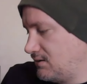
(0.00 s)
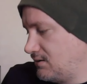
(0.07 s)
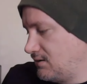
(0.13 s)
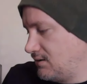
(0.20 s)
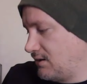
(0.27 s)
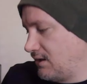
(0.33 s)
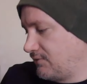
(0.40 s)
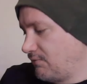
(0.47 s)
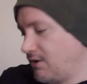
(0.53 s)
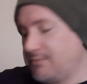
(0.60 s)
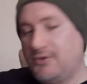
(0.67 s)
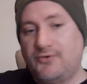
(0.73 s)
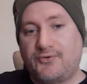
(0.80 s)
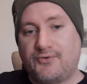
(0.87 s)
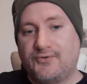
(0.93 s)
That's what I'm
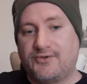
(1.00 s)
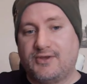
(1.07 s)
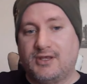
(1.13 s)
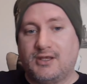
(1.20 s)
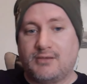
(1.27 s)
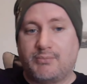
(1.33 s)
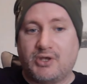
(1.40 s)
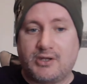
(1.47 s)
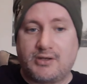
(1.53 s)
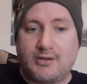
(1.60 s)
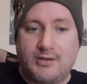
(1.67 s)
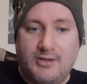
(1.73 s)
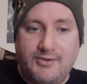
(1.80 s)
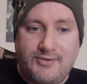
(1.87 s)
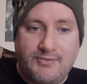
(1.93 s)
used to seeing, but
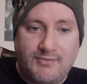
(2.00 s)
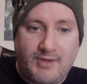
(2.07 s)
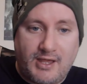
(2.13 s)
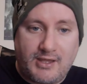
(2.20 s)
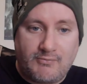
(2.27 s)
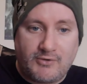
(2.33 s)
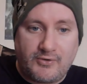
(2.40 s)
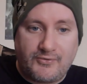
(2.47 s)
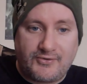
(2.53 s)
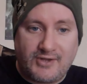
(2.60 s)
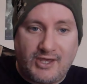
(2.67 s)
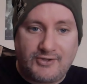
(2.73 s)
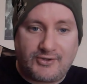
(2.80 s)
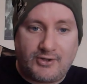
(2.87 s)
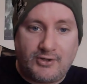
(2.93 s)
this is like one of those
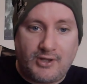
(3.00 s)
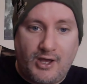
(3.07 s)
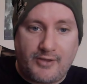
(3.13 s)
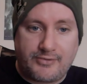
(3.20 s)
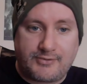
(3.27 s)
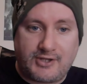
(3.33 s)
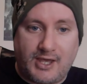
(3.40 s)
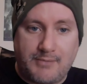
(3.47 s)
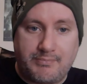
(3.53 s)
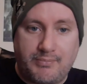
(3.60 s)
nice cloth type